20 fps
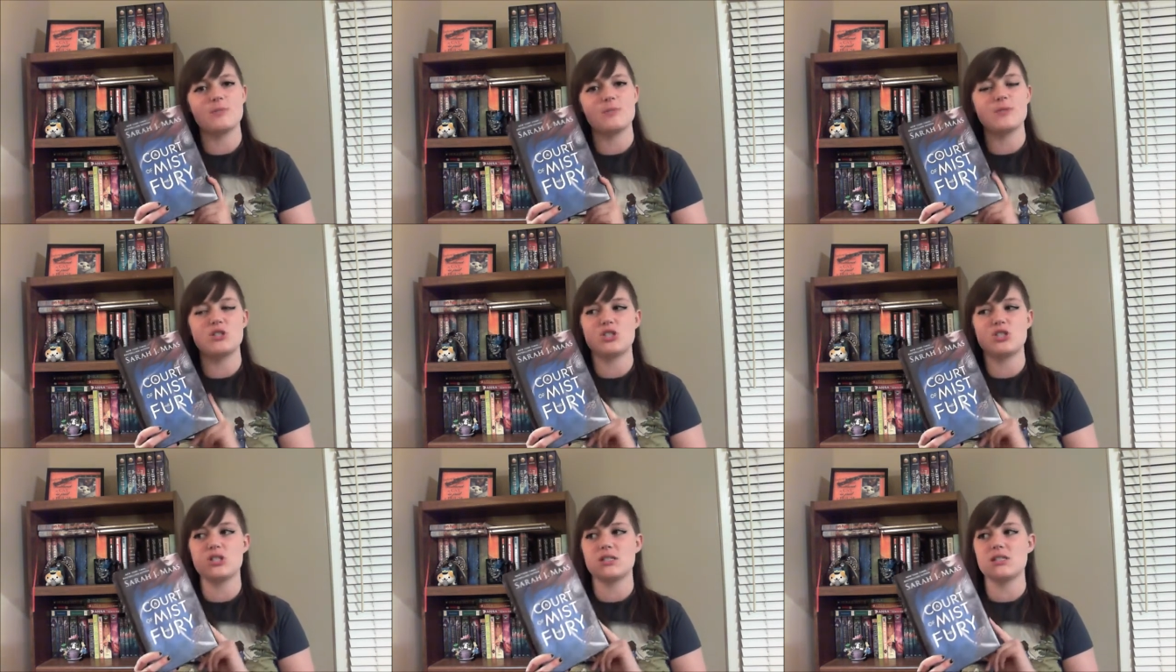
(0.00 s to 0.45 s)
but
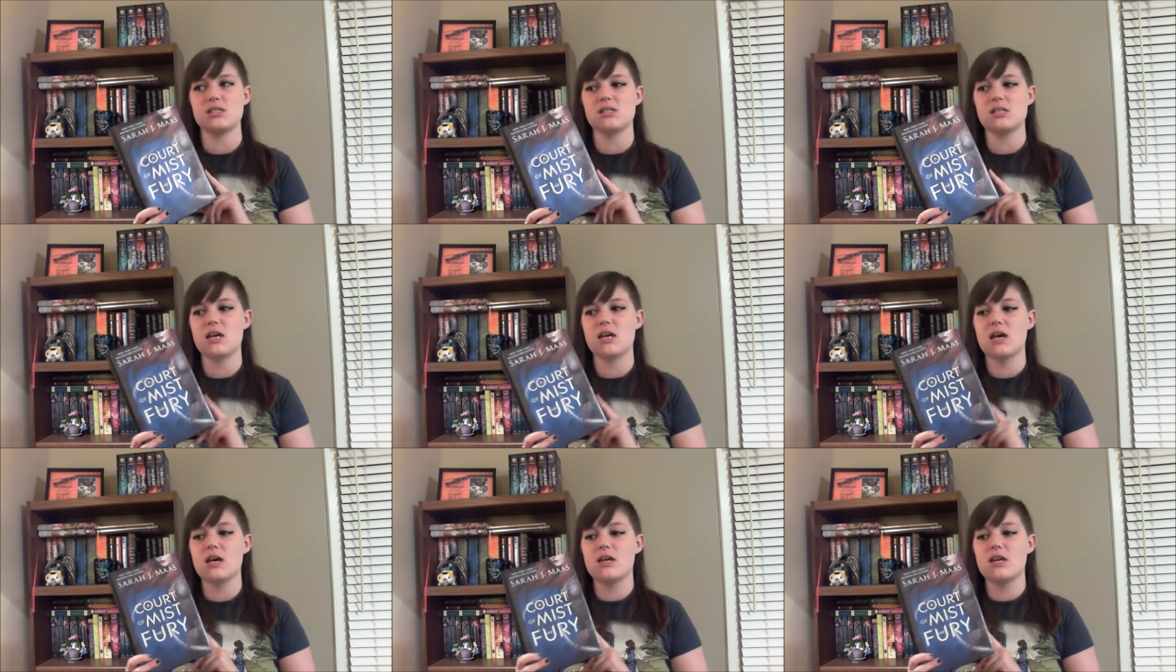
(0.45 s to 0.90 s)

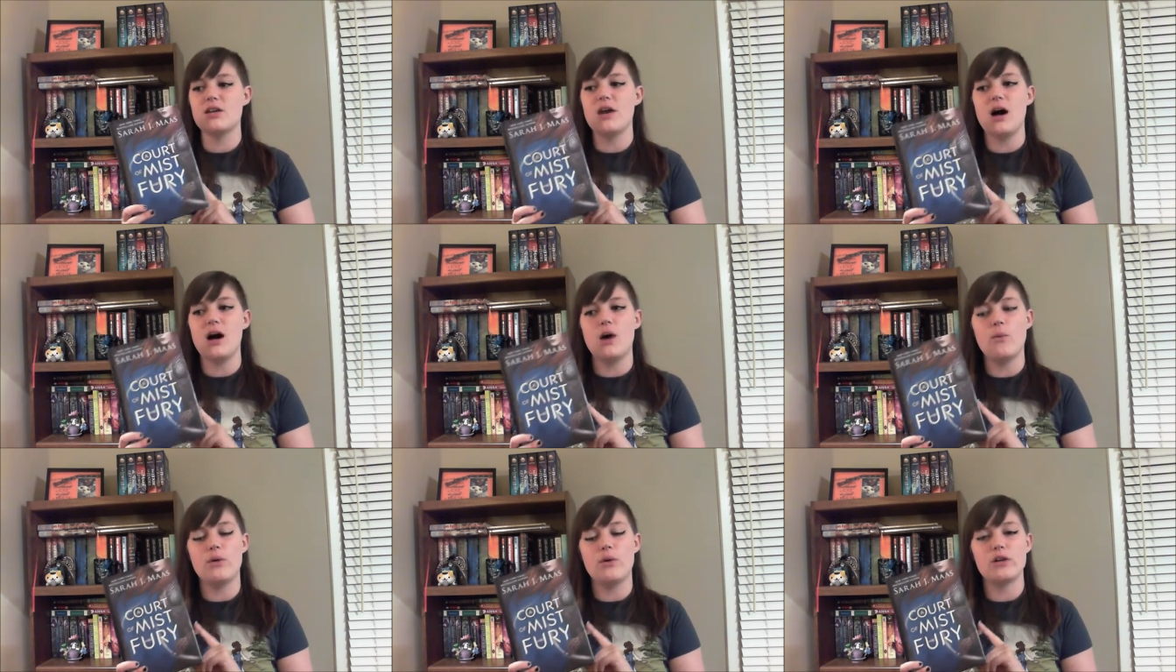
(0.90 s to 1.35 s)
she's
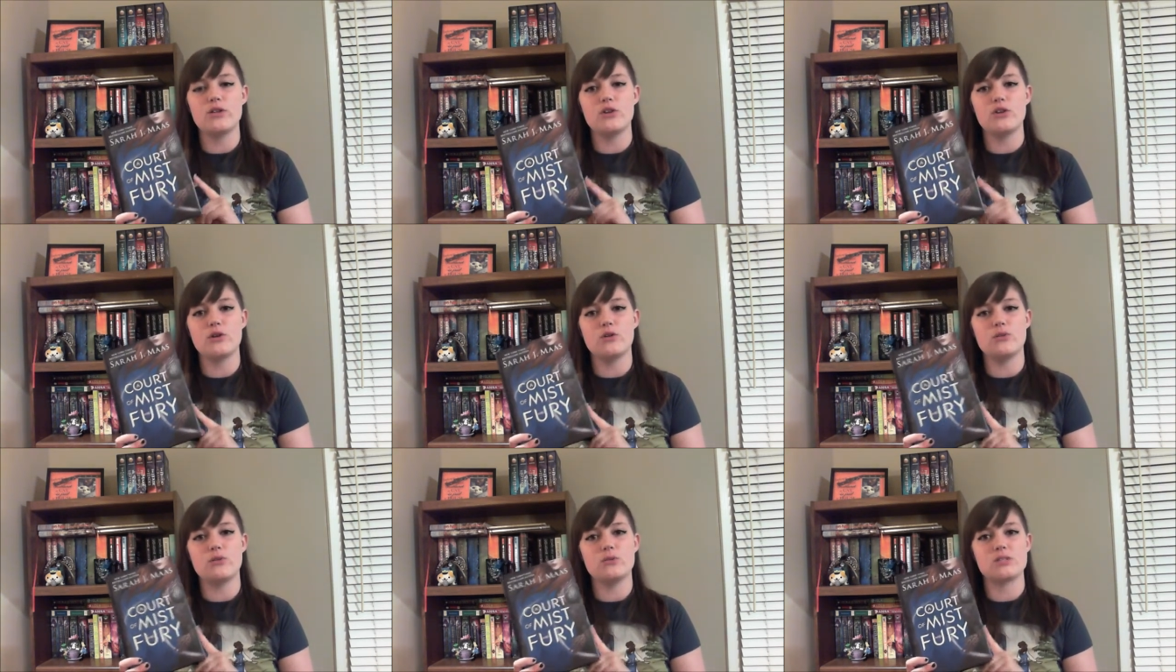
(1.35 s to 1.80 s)
not one of
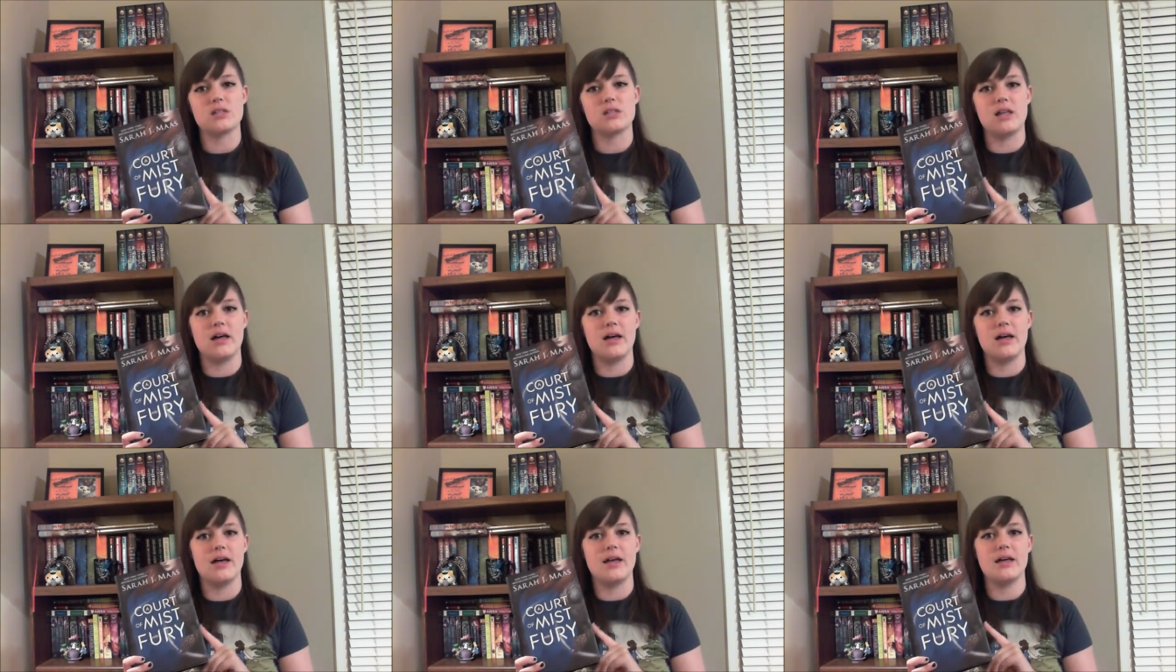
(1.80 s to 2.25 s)
those
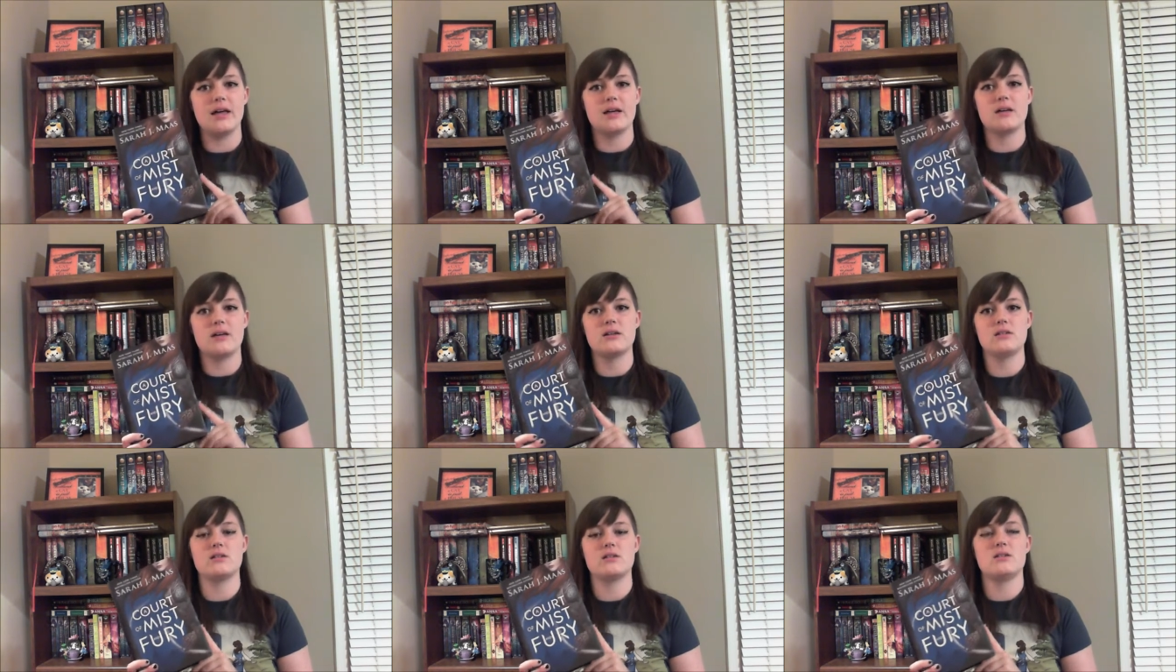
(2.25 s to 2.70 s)
like,